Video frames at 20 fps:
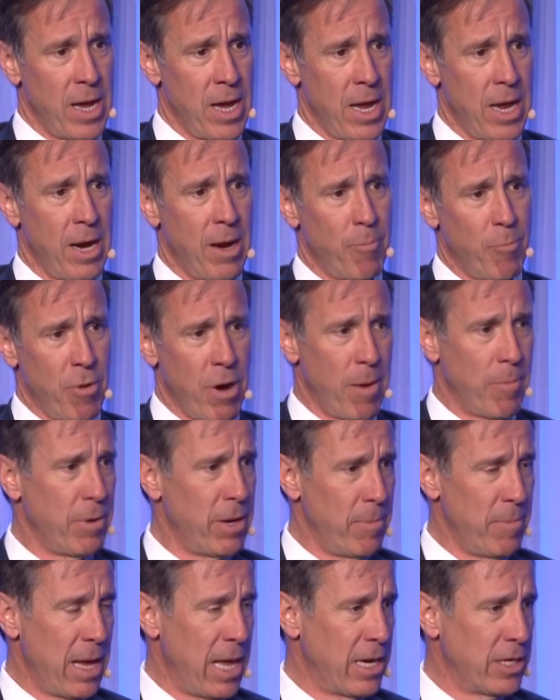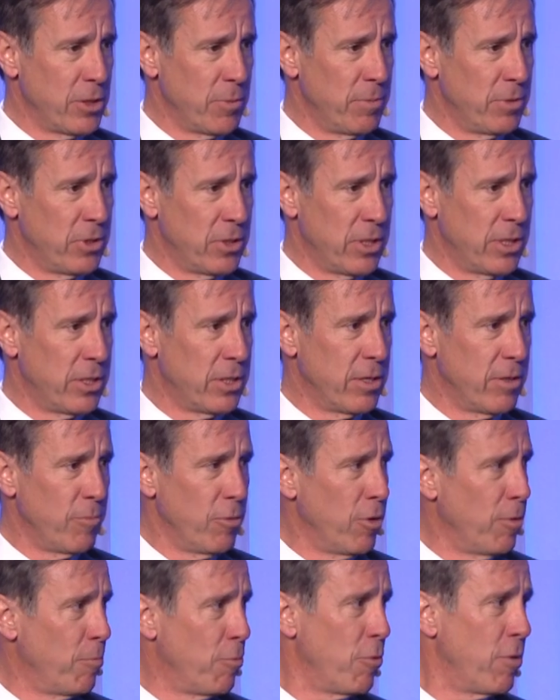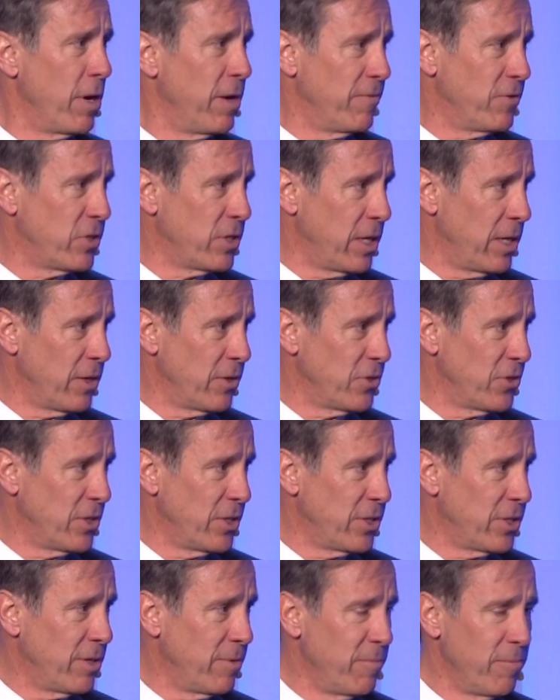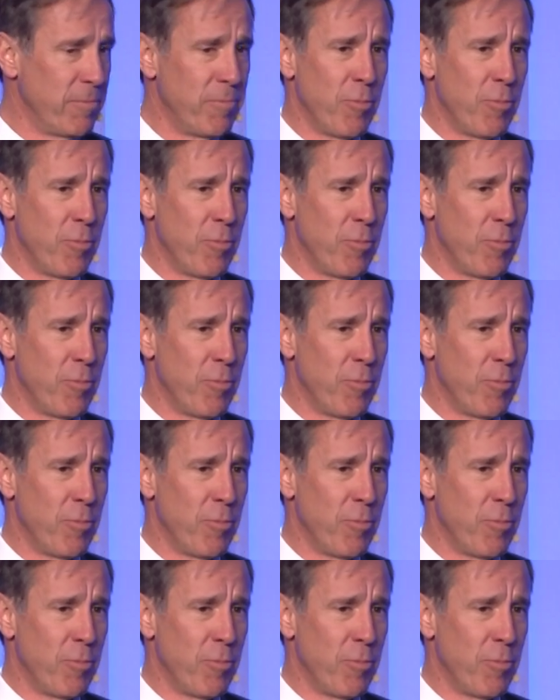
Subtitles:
on a property management system or a point of sale system.